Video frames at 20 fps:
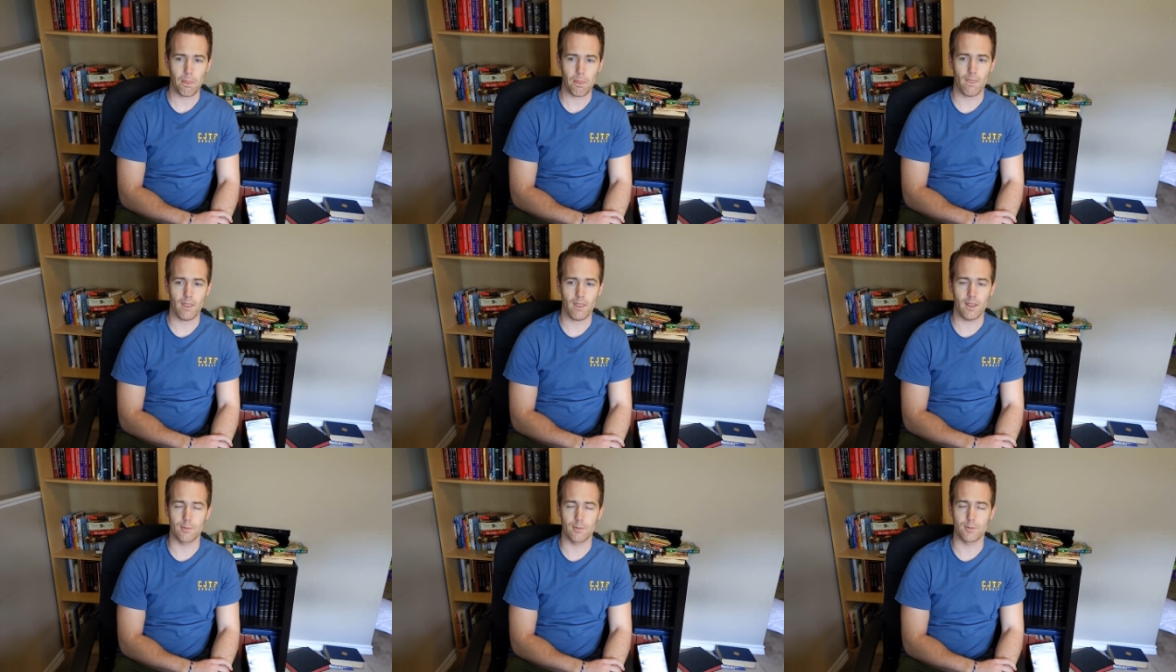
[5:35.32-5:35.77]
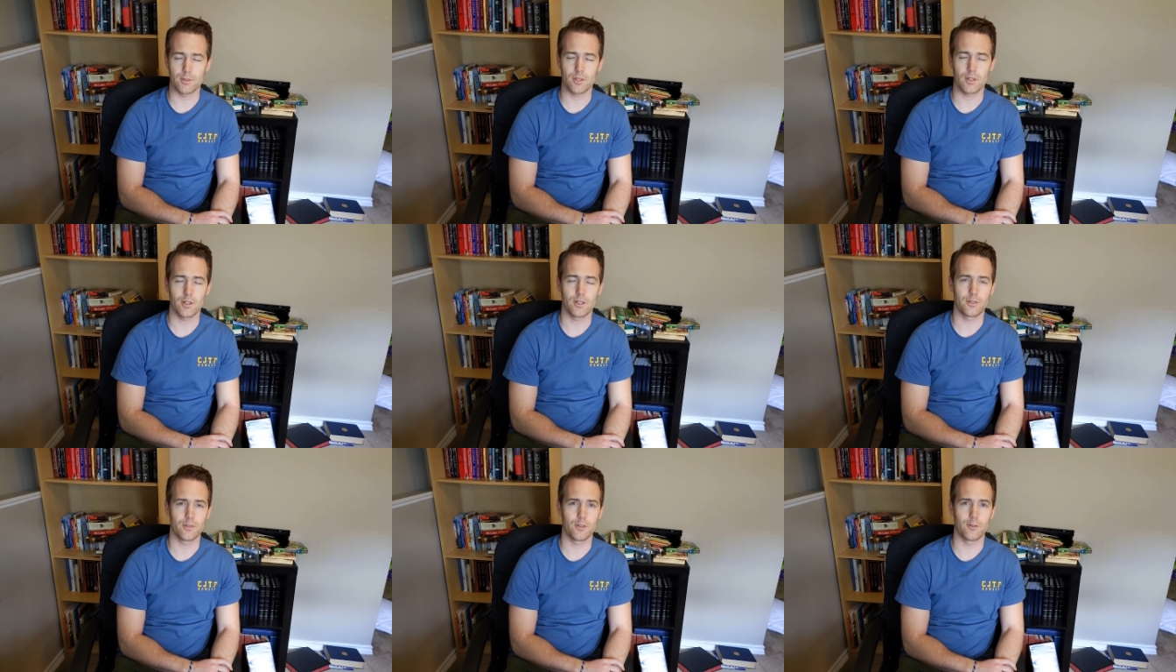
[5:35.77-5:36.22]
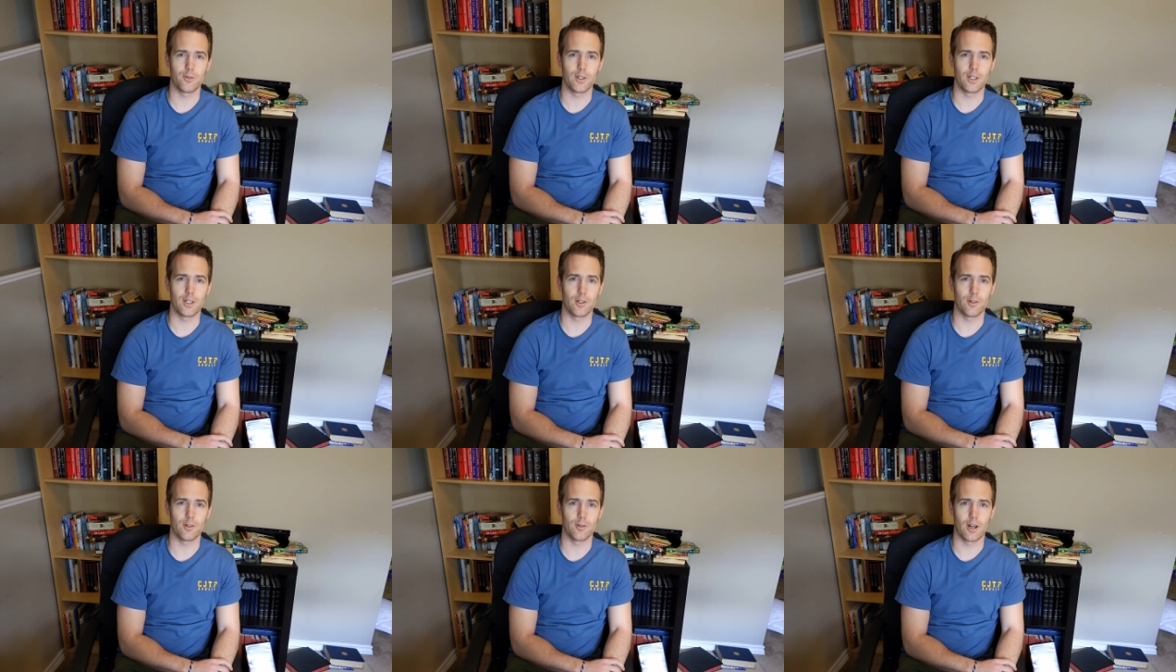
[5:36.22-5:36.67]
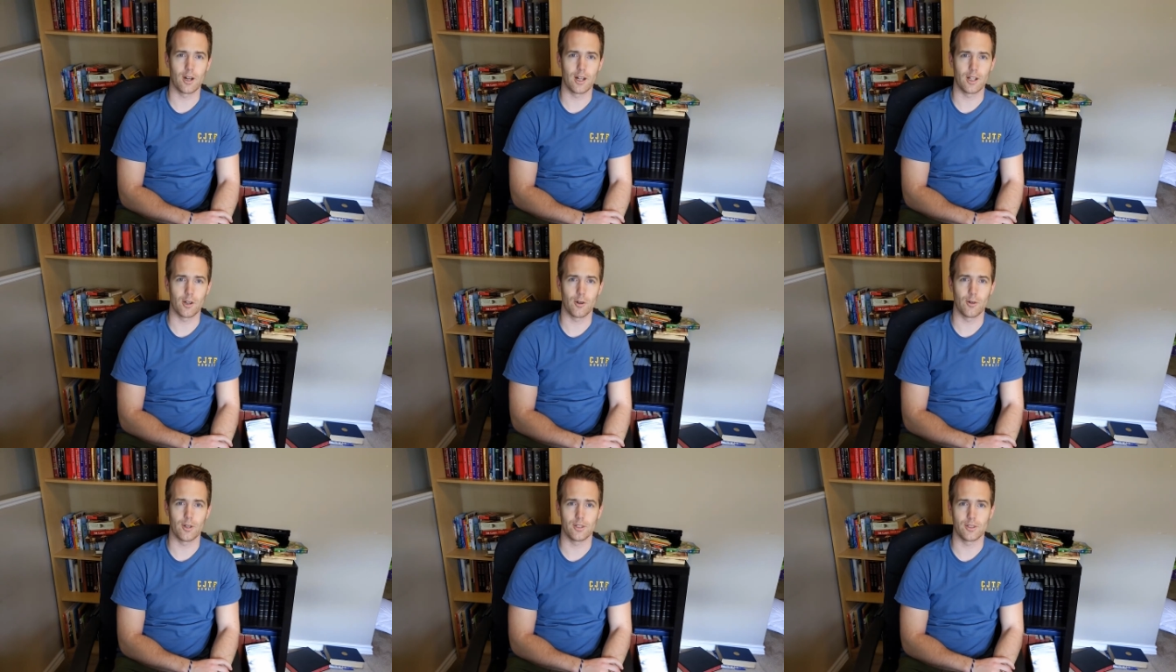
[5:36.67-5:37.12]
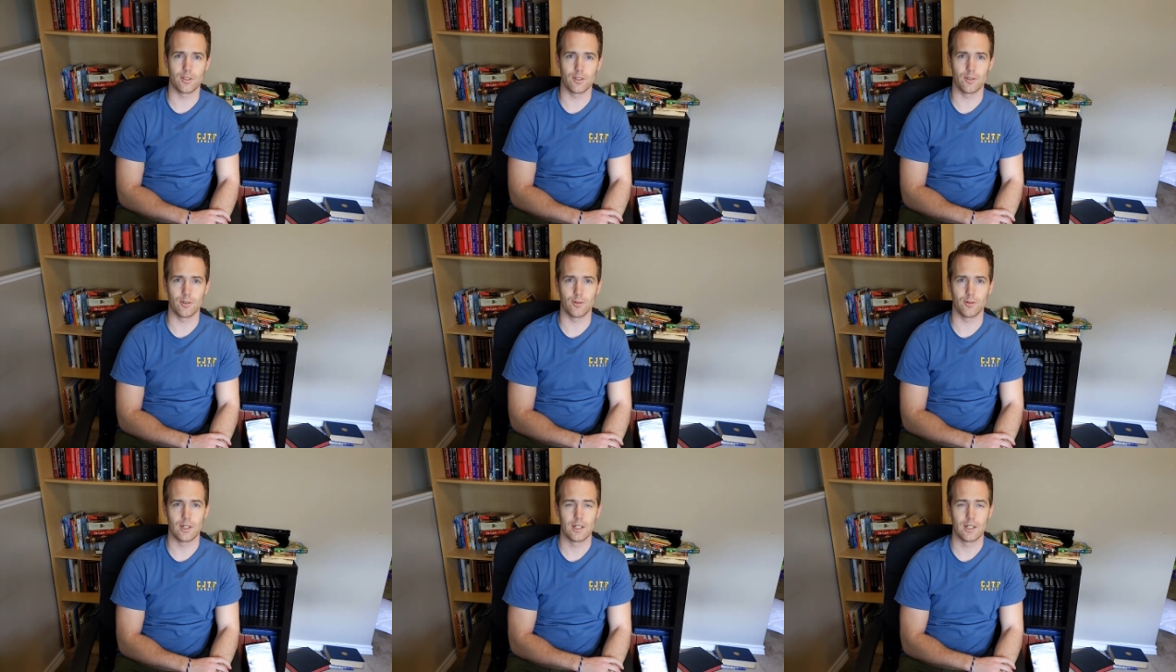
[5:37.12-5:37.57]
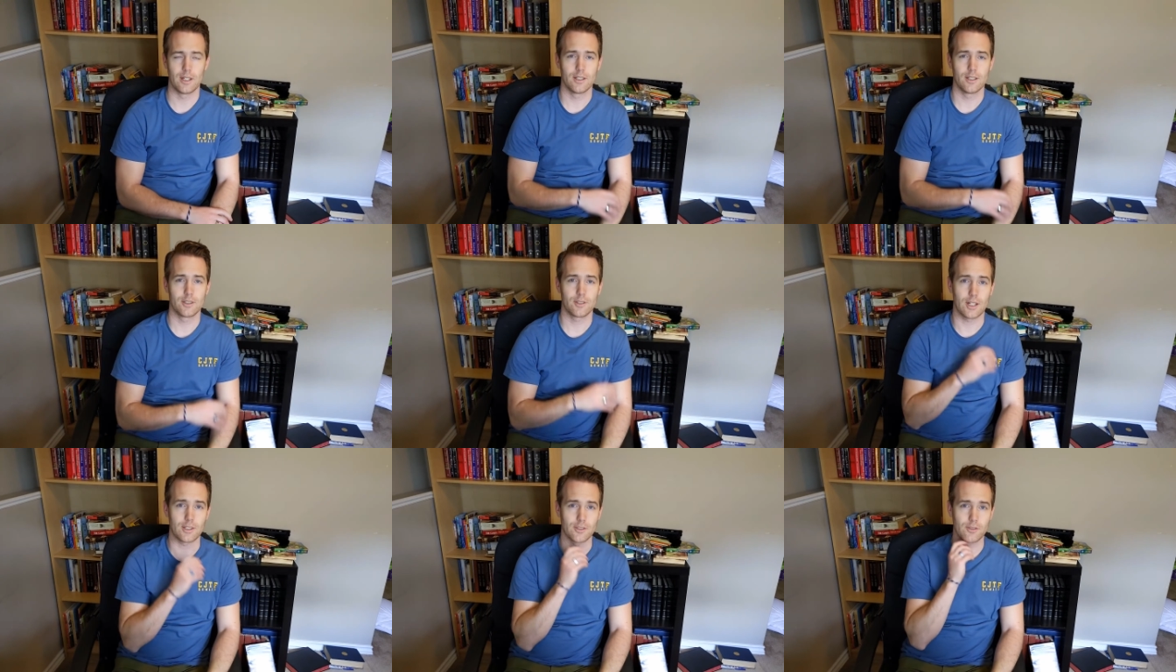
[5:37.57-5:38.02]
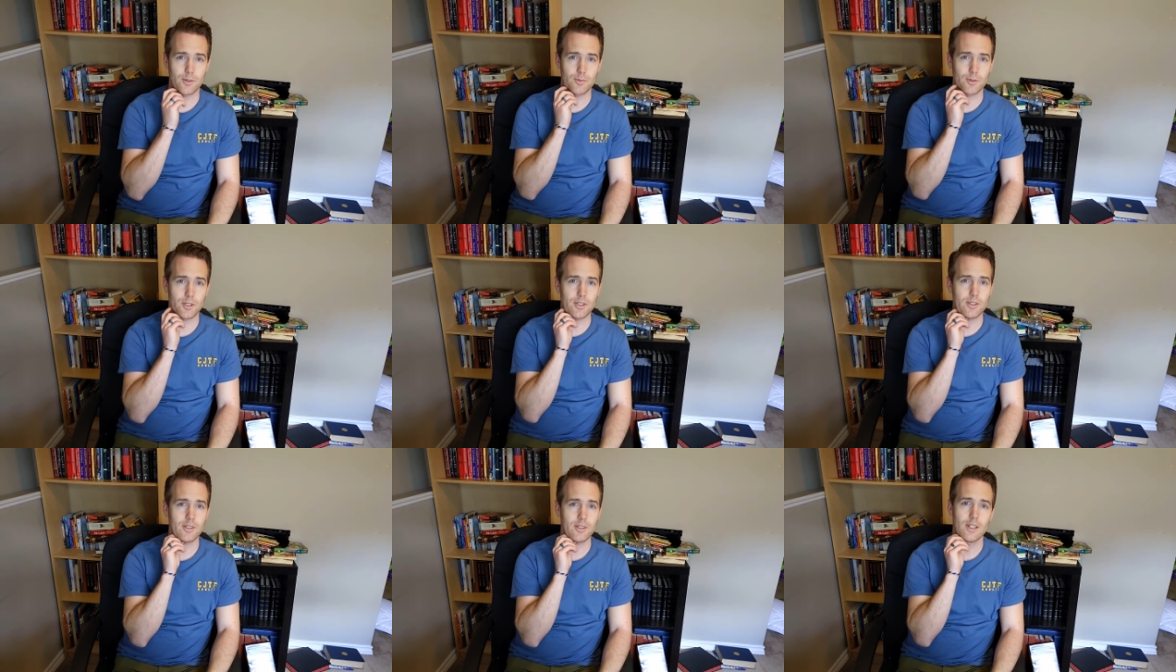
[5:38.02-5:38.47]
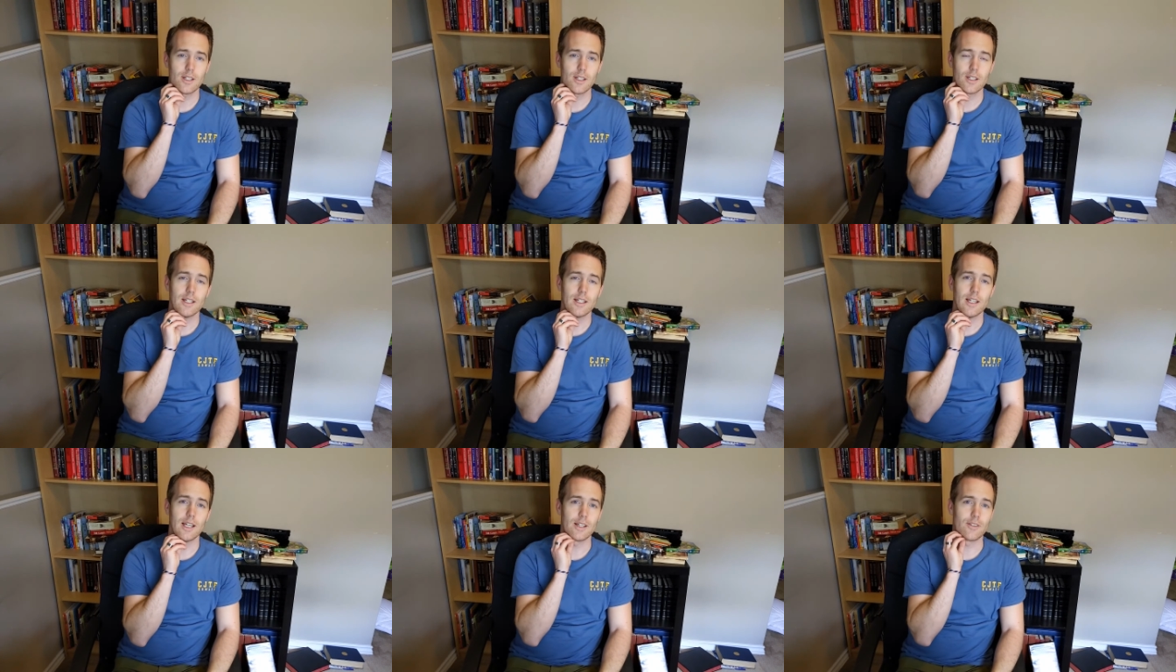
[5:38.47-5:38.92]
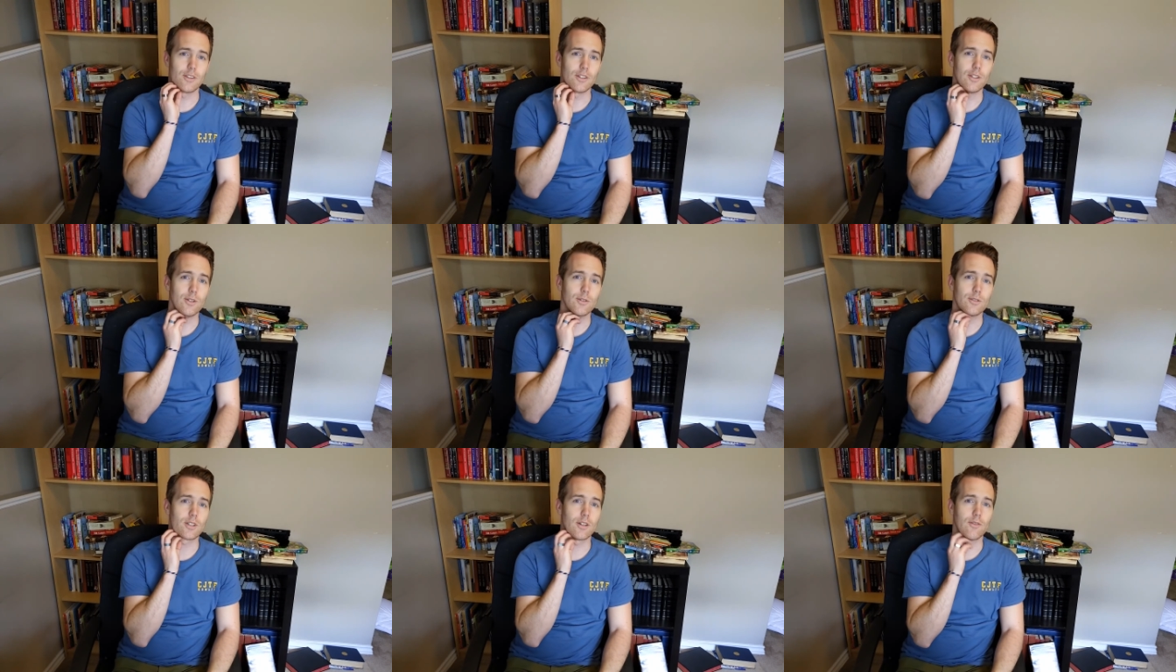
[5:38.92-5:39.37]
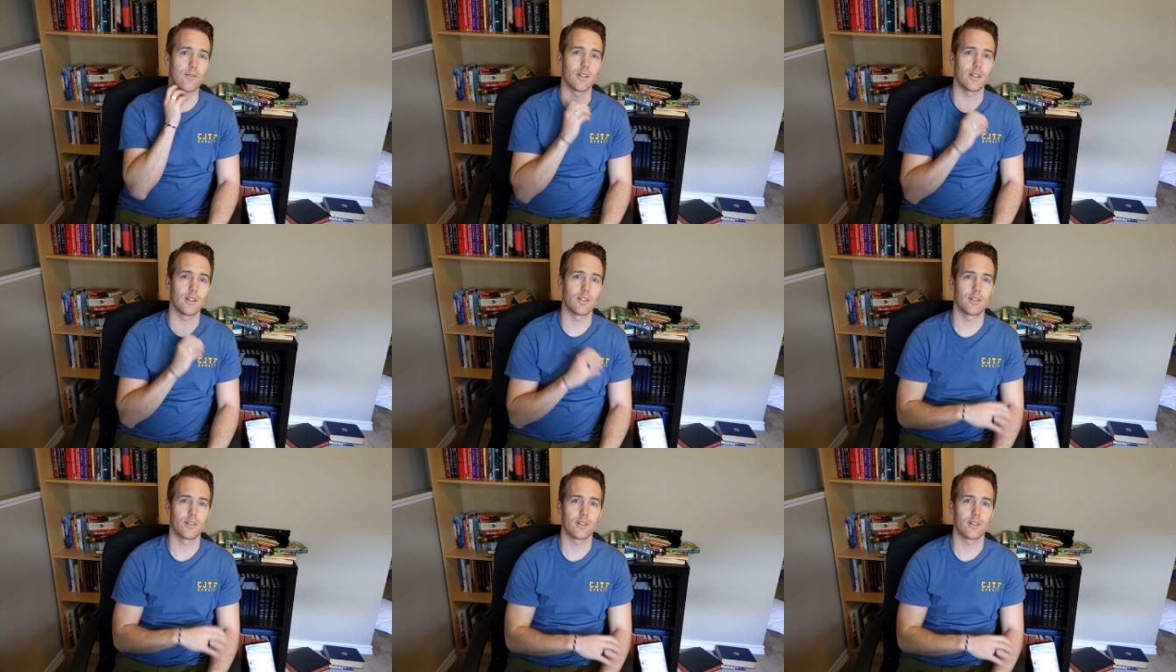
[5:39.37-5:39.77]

And I'm sure I'll do a video where I go into transcription and the use of the